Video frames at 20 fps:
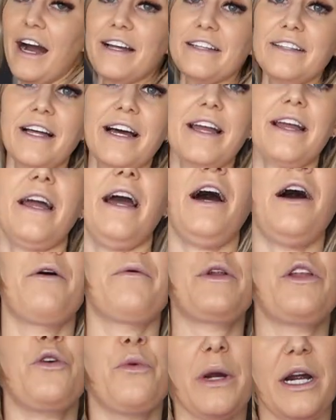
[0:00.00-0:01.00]
I like how
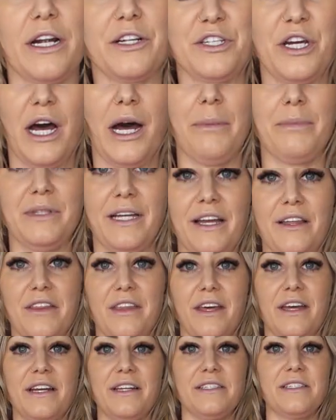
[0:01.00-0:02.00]
when you wear a top like
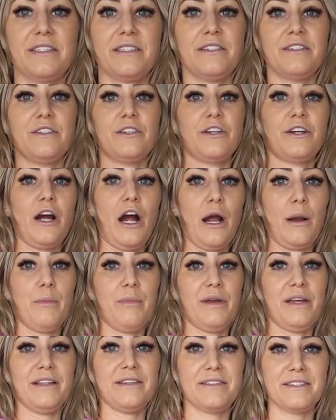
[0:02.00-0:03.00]
this, your
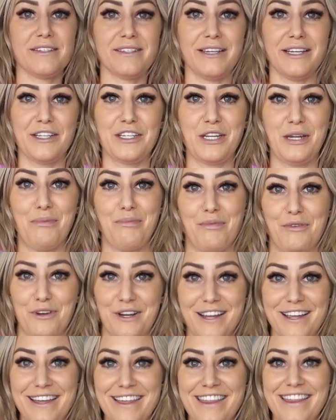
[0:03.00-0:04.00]
armpits get to
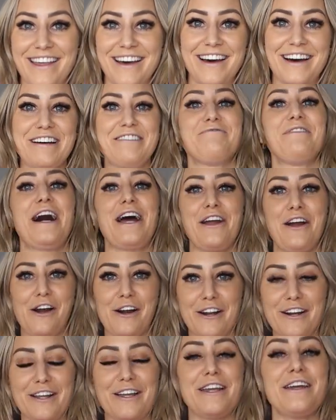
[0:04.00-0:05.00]
breathe. I
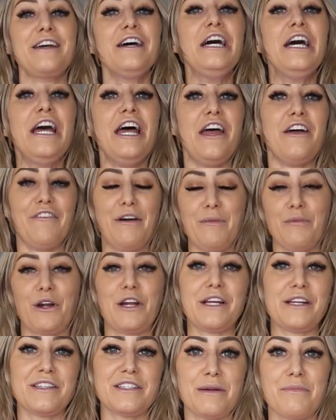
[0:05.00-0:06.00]
already, if I'm
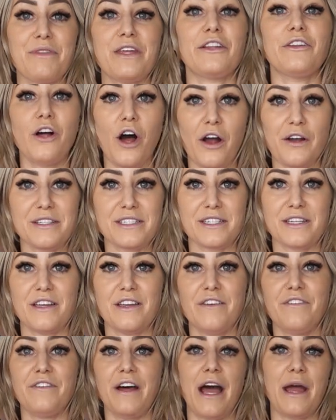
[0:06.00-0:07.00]
wearing something long
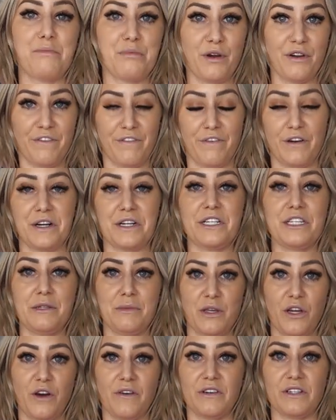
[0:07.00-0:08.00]
sleeve, I prefer it to
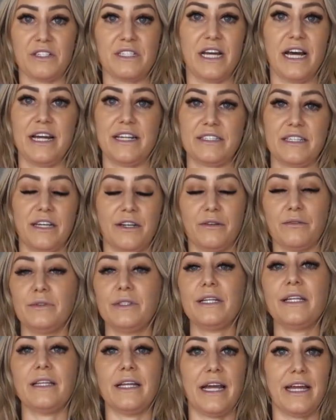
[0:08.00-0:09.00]
be oversized. I don't
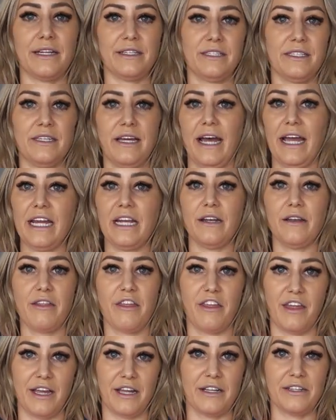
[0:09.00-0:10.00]
really like tight
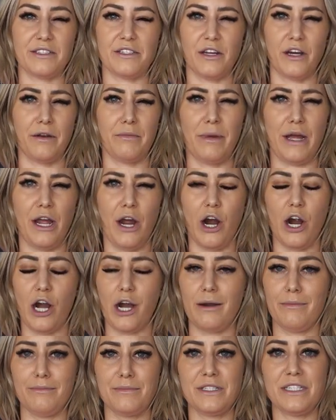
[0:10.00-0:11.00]
things on my
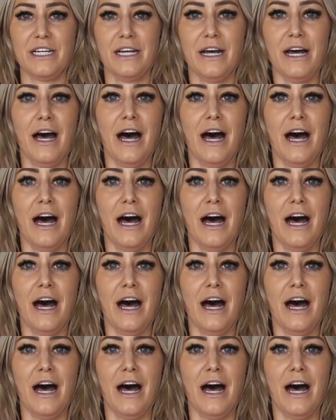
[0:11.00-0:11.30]
arms.